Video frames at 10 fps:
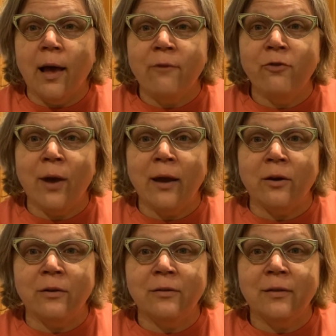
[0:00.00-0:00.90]
of
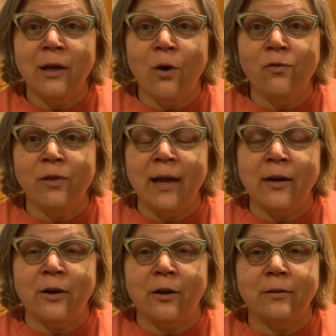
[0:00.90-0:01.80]
Gregor the
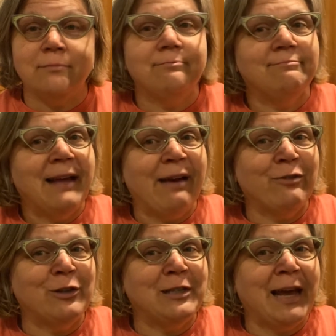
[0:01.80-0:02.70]
Overlander.
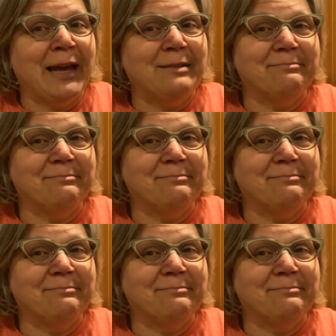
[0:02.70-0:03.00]
Have a good day.